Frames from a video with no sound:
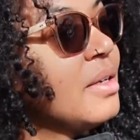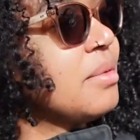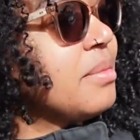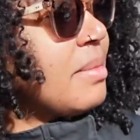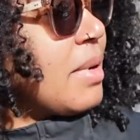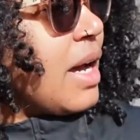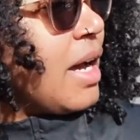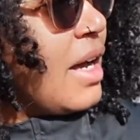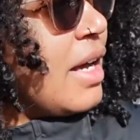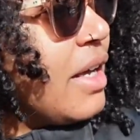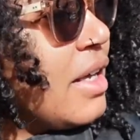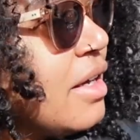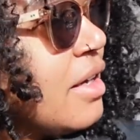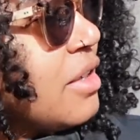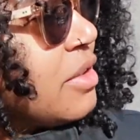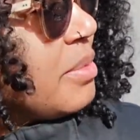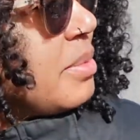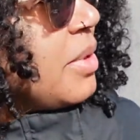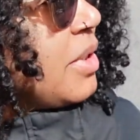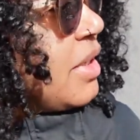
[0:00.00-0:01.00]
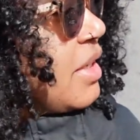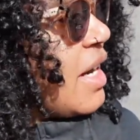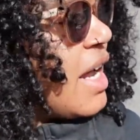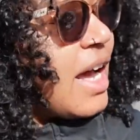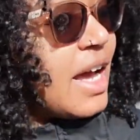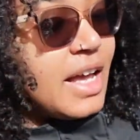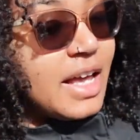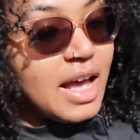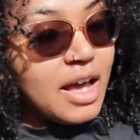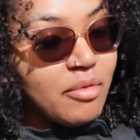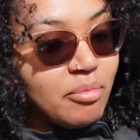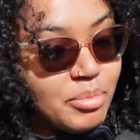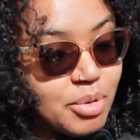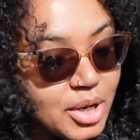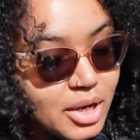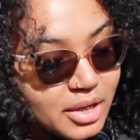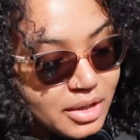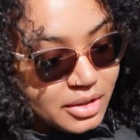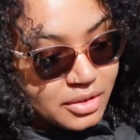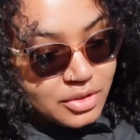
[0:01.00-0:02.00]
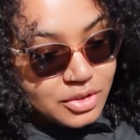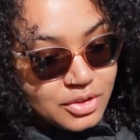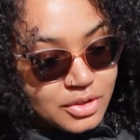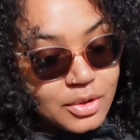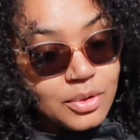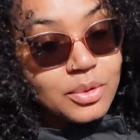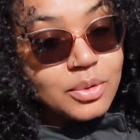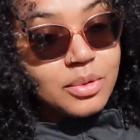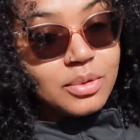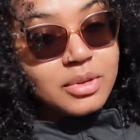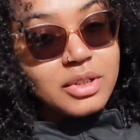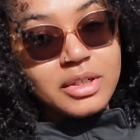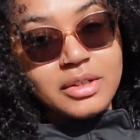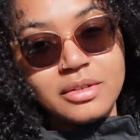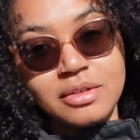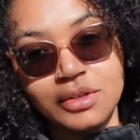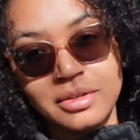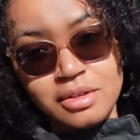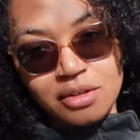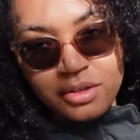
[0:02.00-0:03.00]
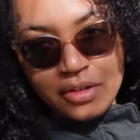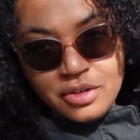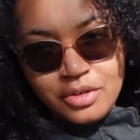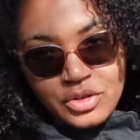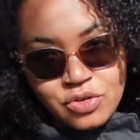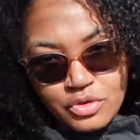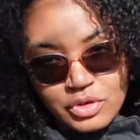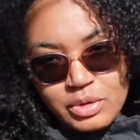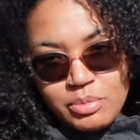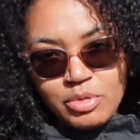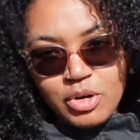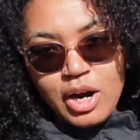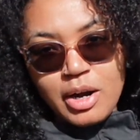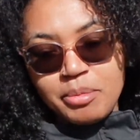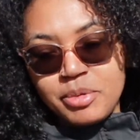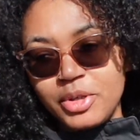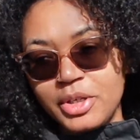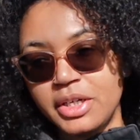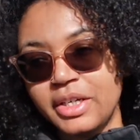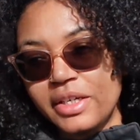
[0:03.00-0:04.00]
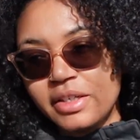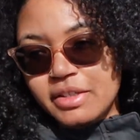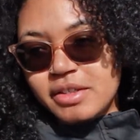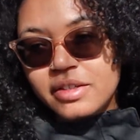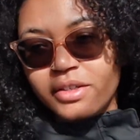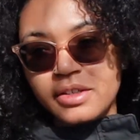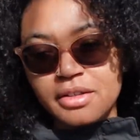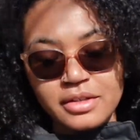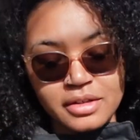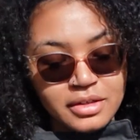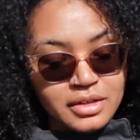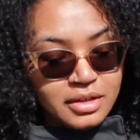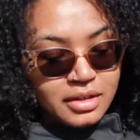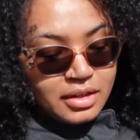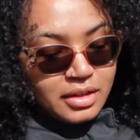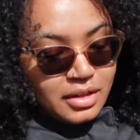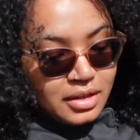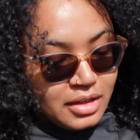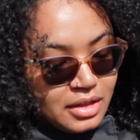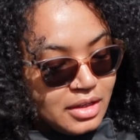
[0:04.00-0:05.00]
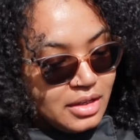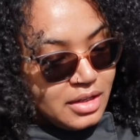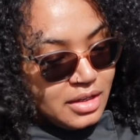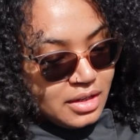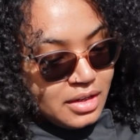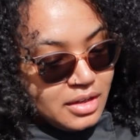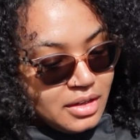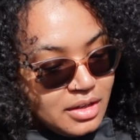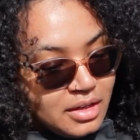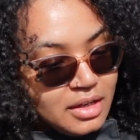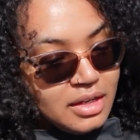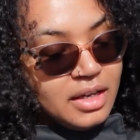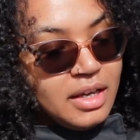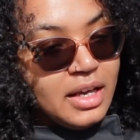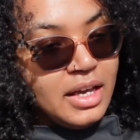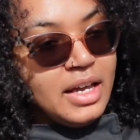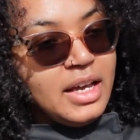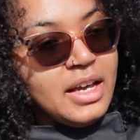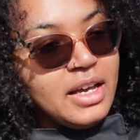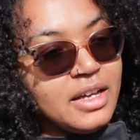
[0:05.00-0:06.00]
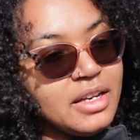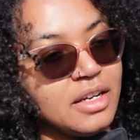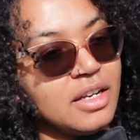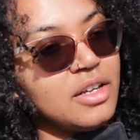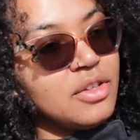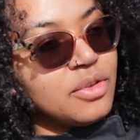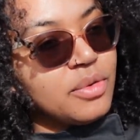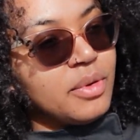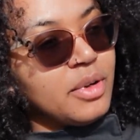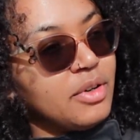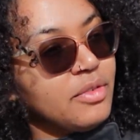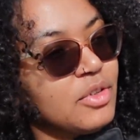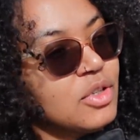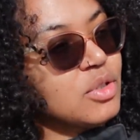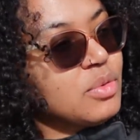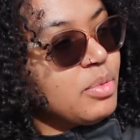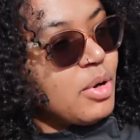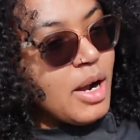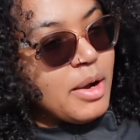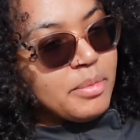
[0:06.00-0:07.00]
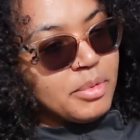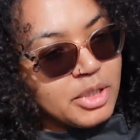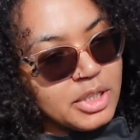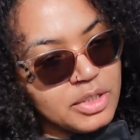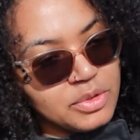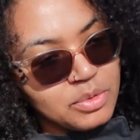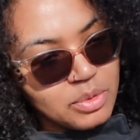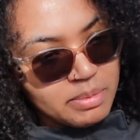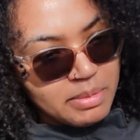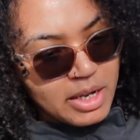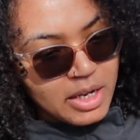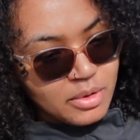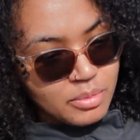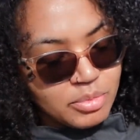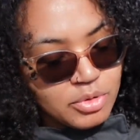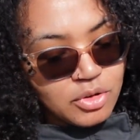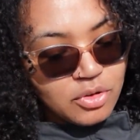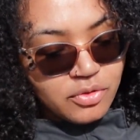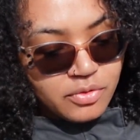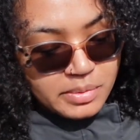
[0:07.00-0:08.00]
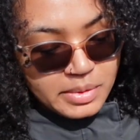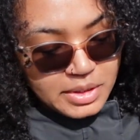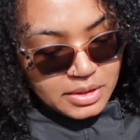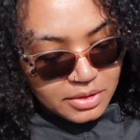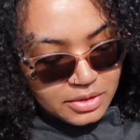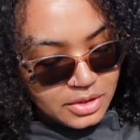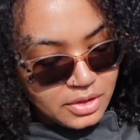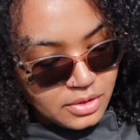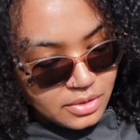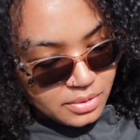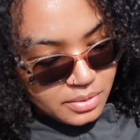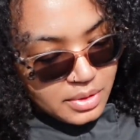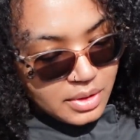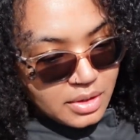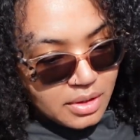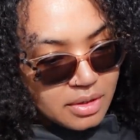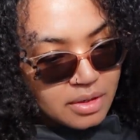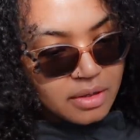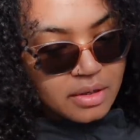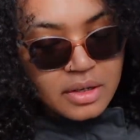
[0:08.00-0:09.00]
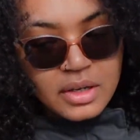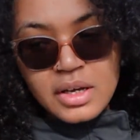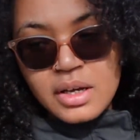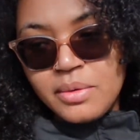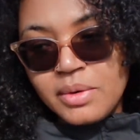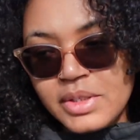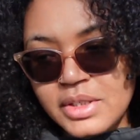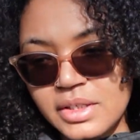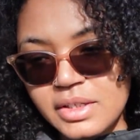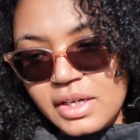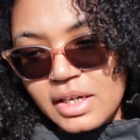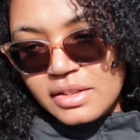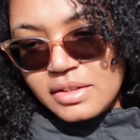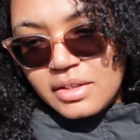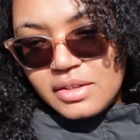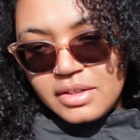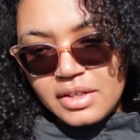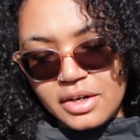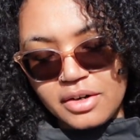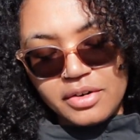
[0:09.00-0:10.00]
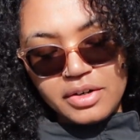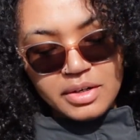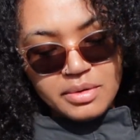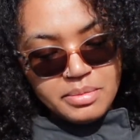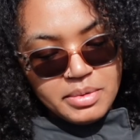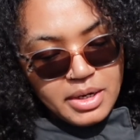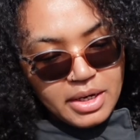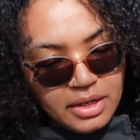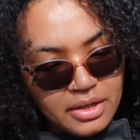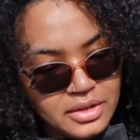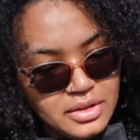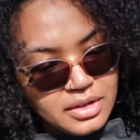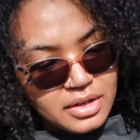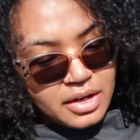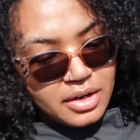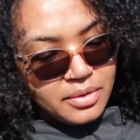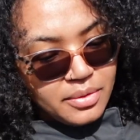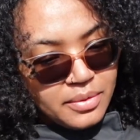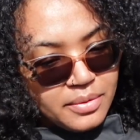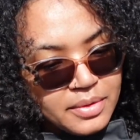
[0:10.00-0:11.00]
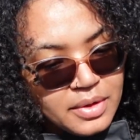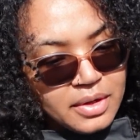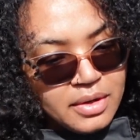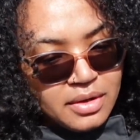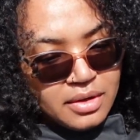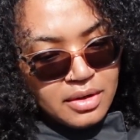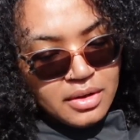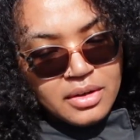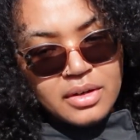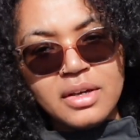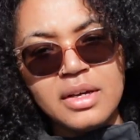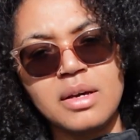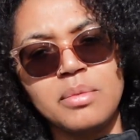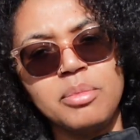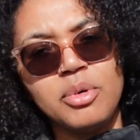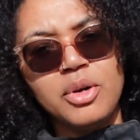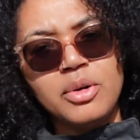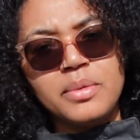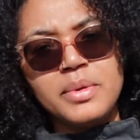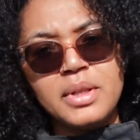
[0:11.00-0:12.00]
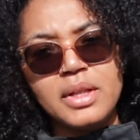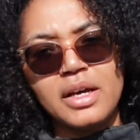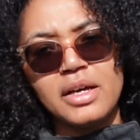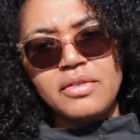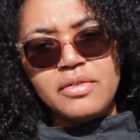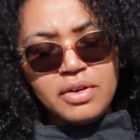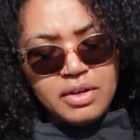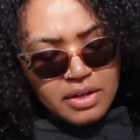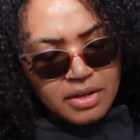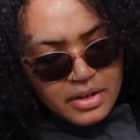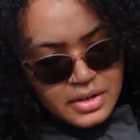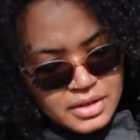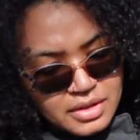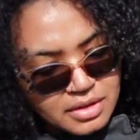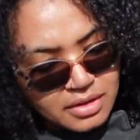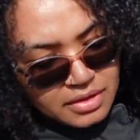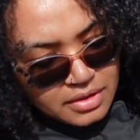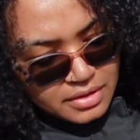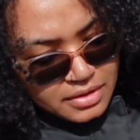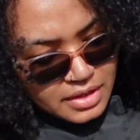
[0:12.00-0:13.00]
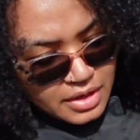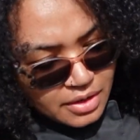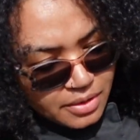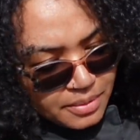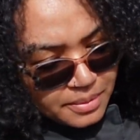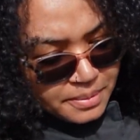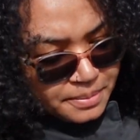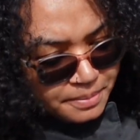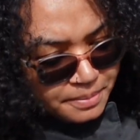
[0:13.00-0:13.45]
my husband and I have bought and sold 3 properties. And each one of those properties we made improvements to. It wasn't necessary, but you get bored with life. So